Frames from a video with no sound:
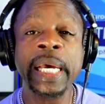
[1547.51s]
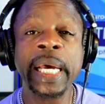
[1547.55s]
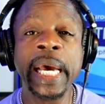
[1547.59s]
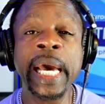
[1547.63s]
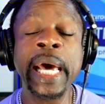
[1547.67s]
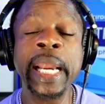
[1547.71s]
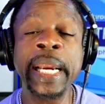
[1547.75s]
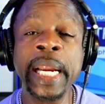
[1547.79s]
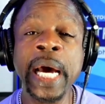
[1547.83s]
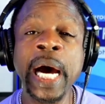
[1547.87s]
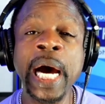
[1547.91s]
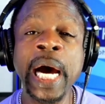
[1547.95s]

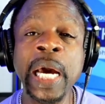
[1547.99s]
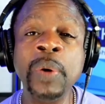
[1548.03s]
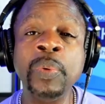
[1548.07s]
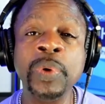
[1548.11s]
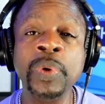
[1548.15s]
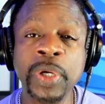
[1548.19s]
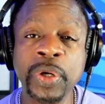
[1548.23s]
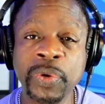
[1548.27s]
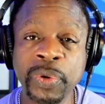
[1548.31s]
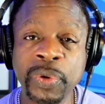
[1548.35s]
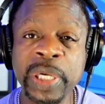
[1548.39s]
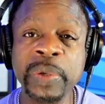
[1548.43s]
And I
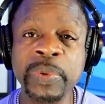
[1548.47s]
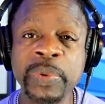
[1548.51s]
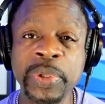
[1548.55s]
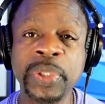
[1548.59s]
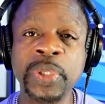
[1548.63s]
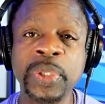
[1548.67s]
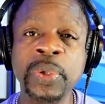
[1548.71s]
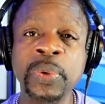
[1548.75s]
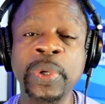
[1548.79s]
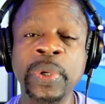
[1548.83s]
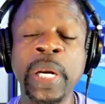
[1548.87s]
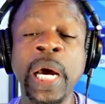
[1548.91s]
would agree
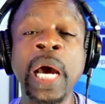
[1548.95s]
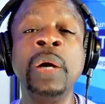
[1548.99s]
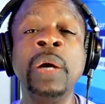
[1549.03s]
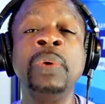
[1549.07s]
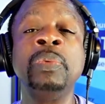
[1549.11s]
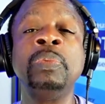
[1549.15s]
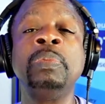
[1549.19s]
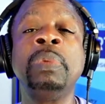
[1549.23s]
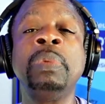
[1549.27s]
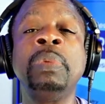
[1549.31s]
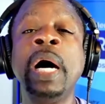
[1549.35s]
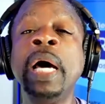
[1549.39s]
with you, and
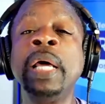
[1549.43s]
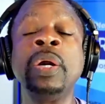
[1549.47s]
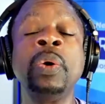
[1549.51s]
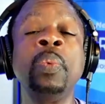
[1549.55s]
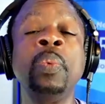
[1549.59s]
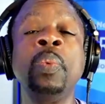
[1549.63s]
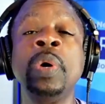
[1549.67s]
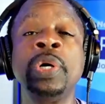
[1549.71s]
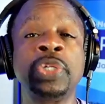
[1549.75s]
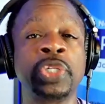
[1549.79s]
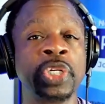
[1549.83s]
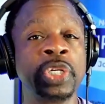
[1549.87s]
I don't
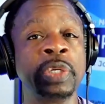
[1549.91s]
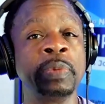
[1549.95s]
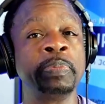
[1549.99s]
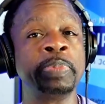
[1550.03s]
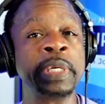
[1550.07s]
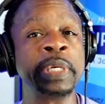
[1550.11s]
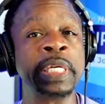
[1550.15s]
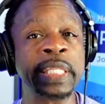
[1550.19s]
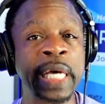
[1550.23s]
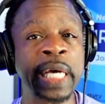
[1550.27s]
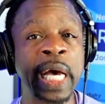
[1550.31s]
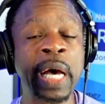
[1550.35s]
want you to
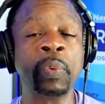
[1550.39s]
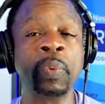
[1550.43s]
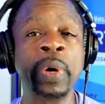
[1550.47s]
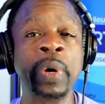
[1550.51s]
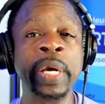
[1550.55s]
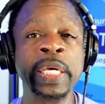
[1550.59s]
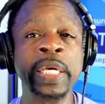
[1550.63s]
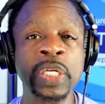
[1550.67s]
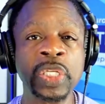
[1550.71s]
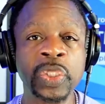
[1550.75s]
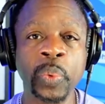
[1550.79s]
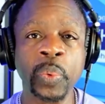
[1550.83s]
be that
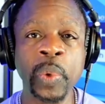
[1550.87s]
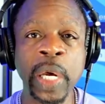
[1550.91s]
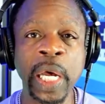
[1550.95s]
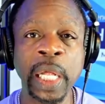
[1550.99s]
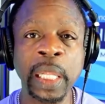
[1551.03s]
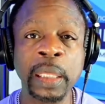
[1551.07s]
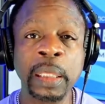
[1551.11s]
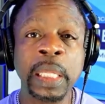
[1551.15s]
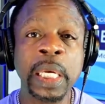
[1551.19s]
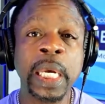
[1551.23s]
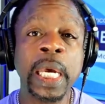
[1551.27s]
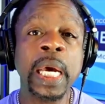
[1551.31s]
way as
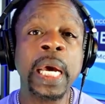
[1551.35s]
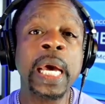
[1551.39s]
well.